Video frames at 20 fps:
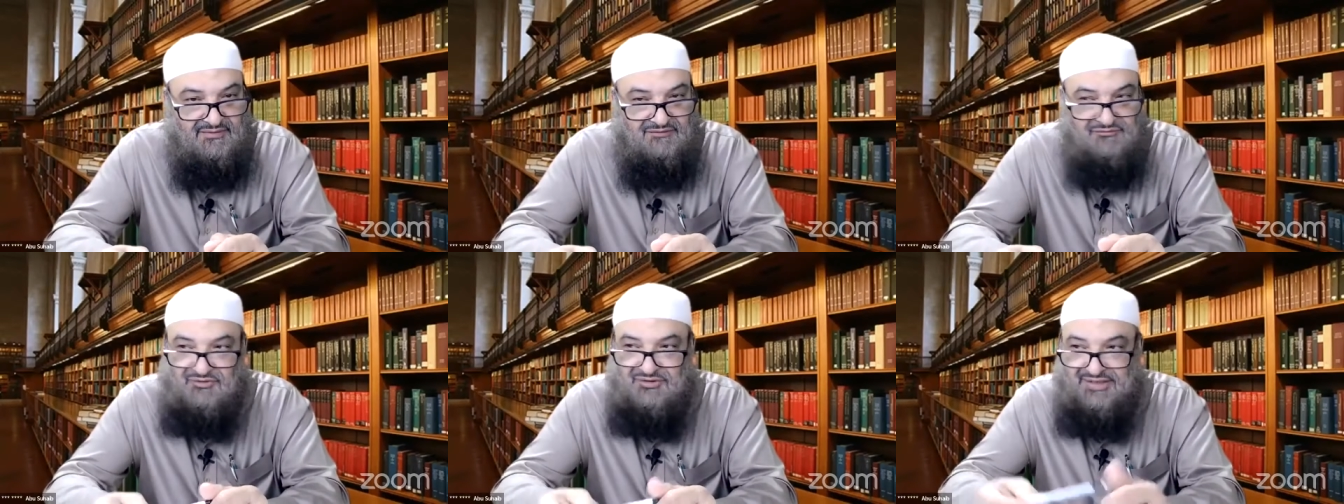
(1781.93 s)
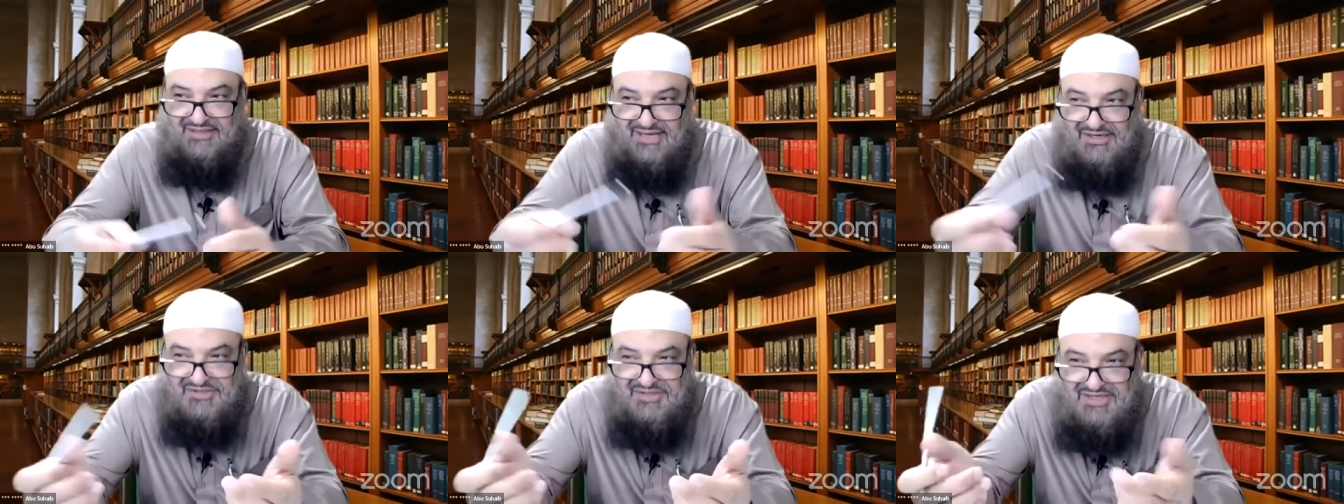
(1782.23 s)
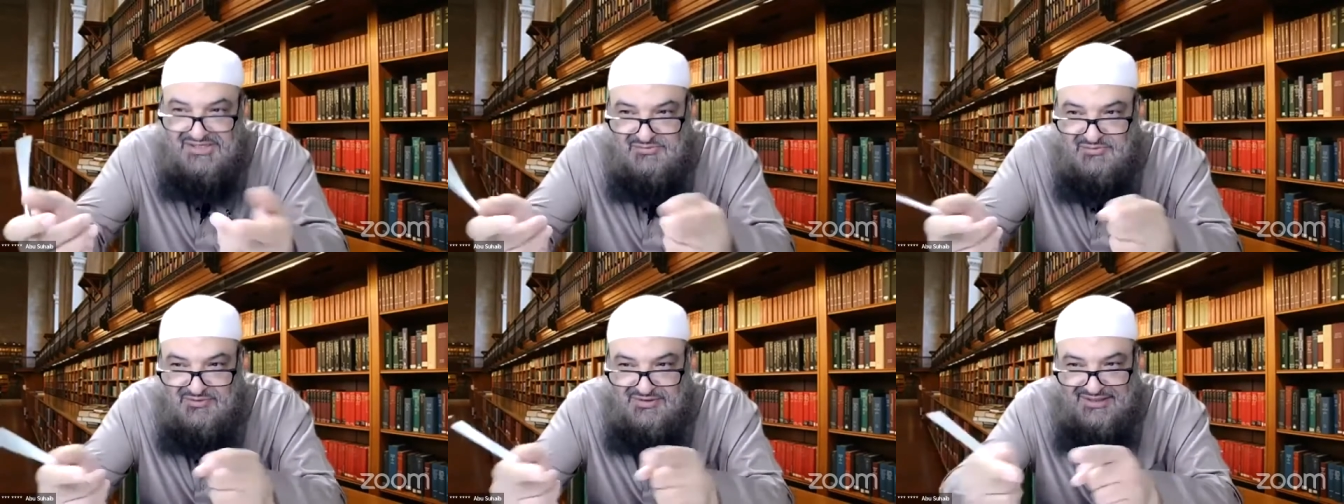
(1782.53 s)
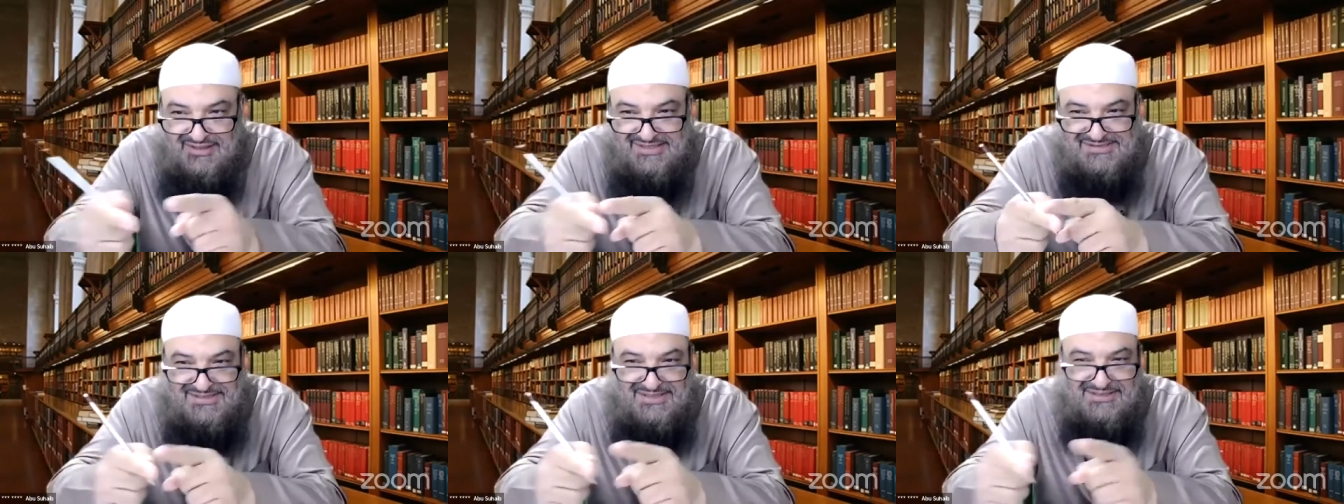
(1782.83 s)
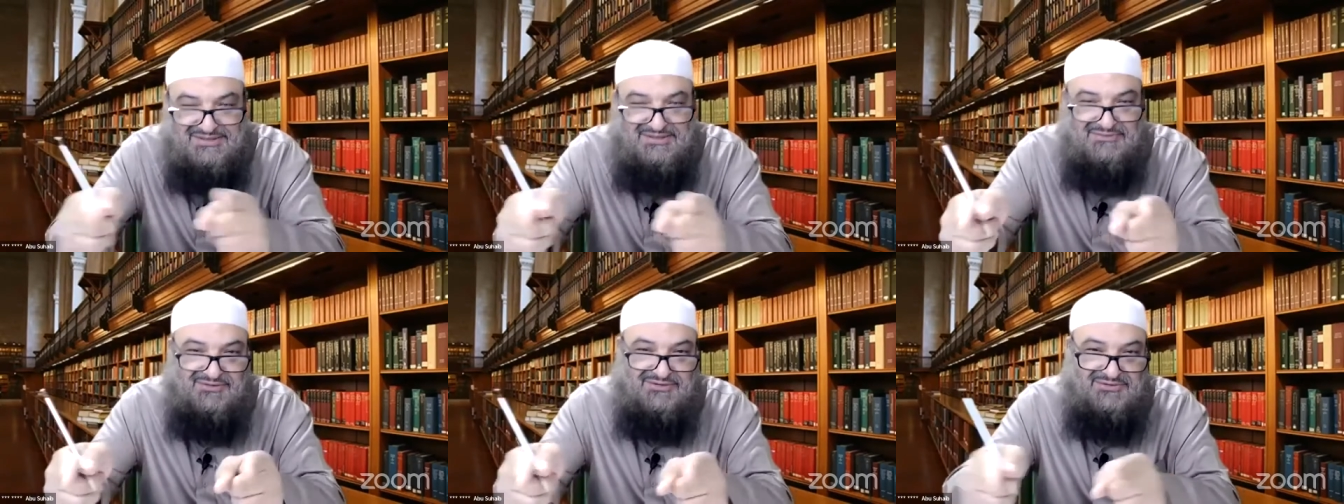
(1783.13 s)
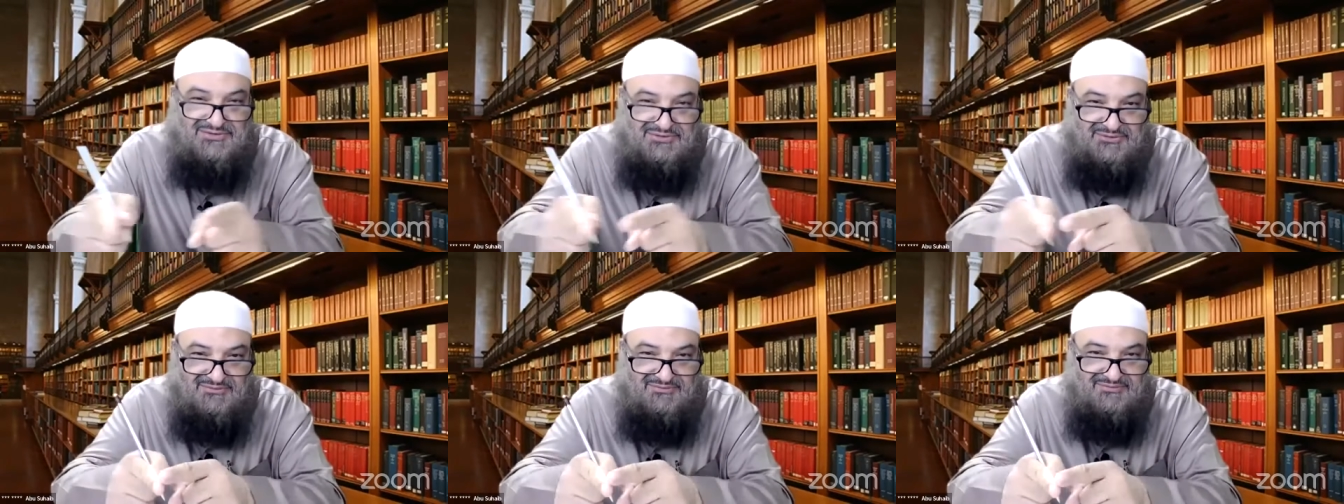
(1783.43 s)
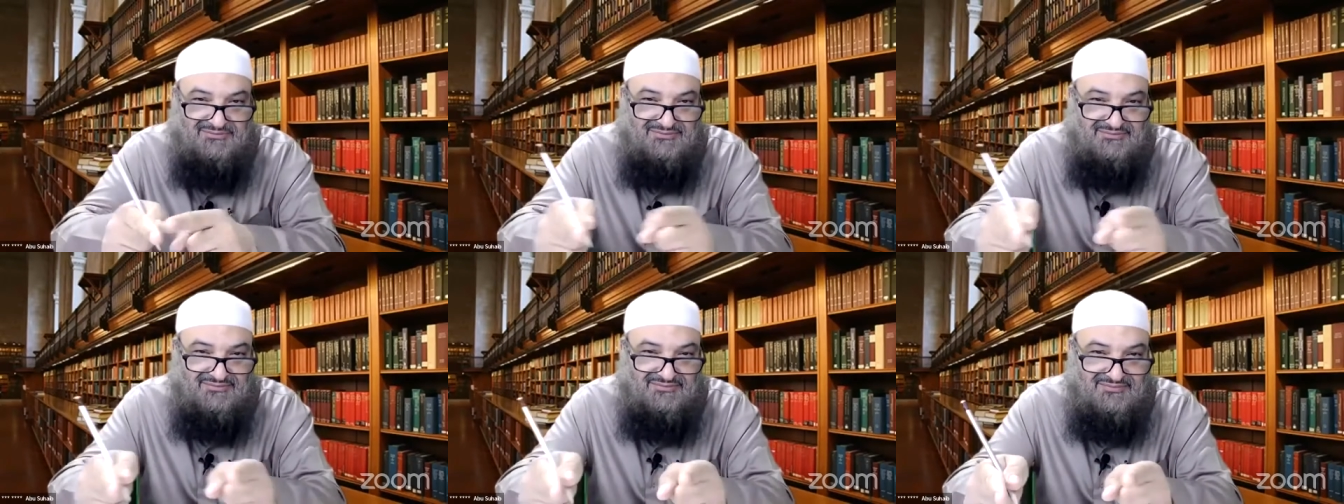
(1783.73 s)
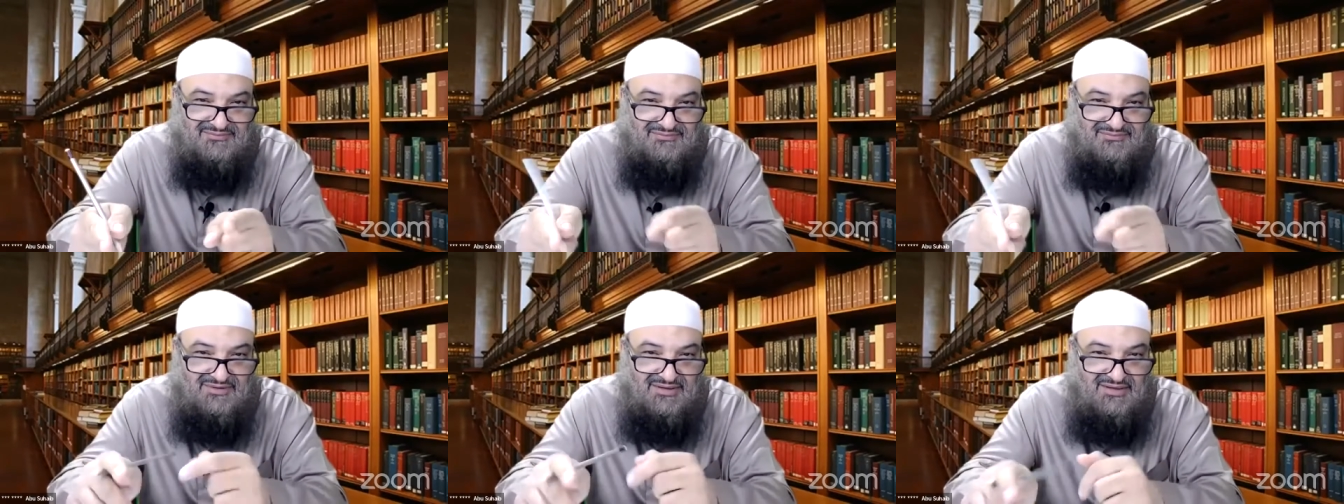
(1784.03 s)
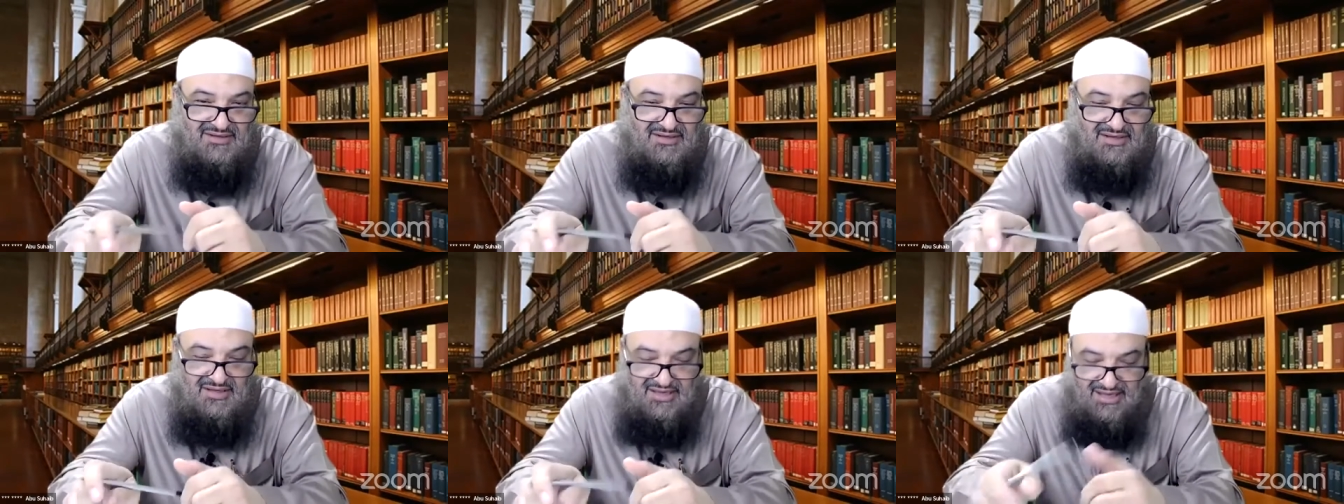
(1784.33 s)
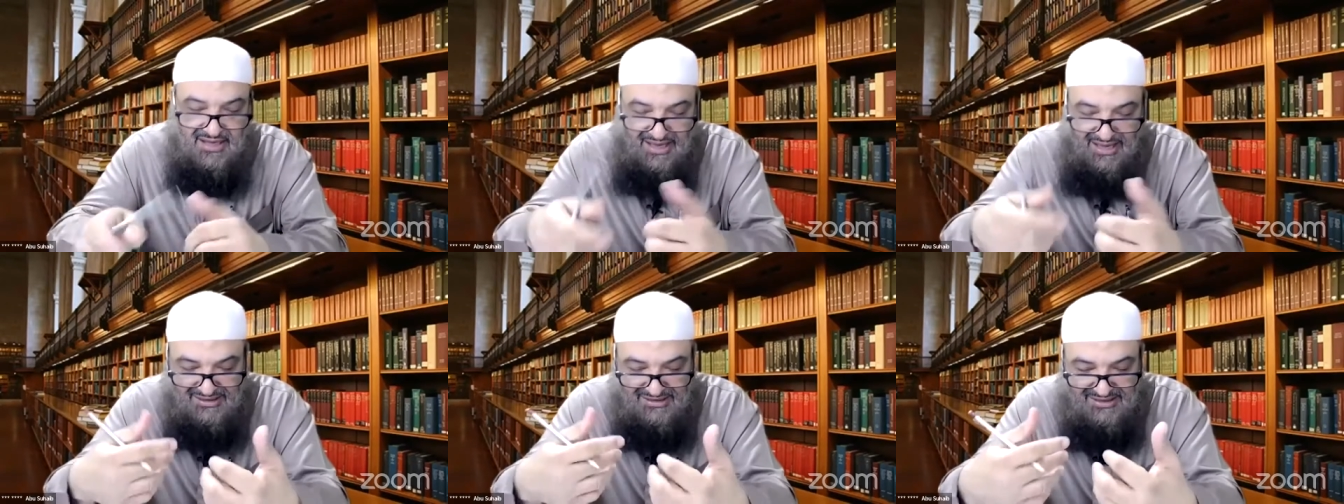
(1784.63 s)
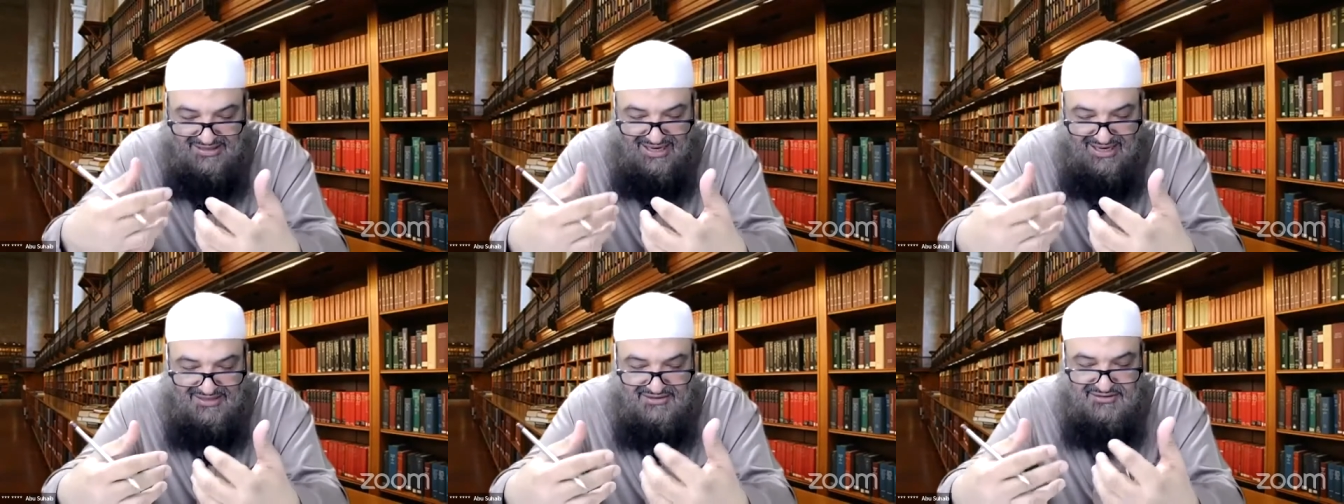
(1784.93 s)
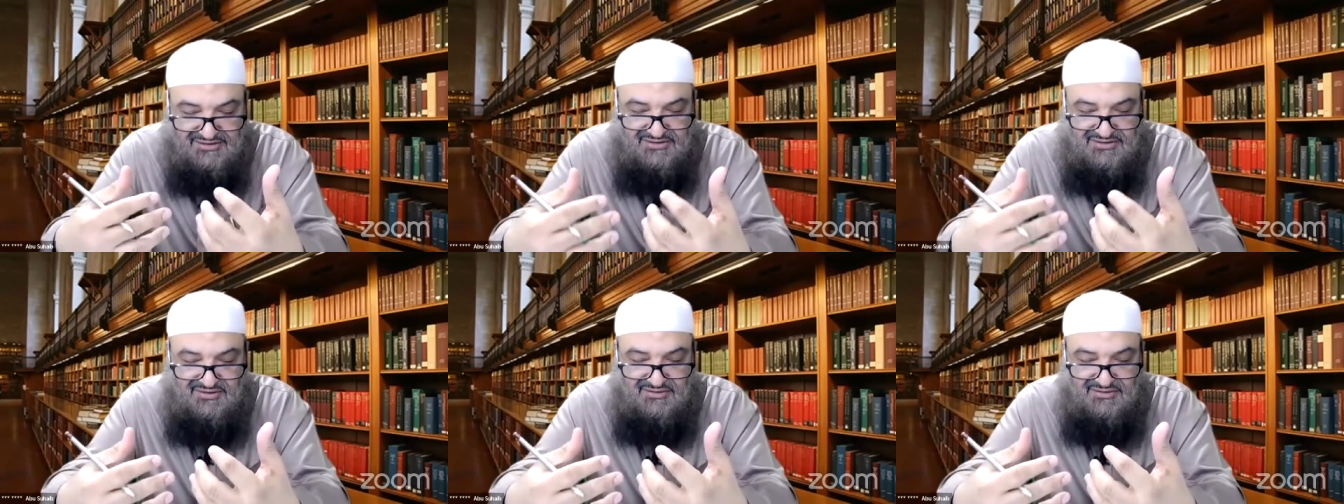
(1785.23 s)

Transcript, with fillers: fornication is with the consent of the two. And he had